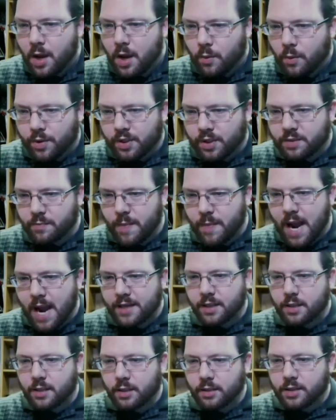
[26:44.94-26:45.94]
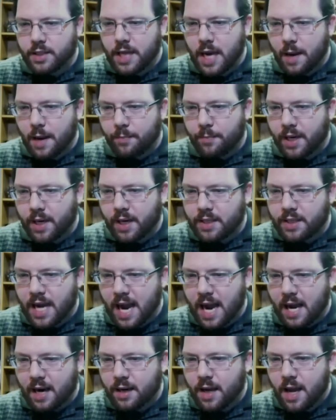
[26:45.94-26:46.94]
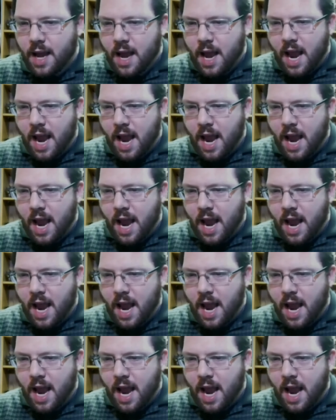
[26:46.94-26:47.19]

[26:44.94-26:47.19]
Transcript: with its magical template attack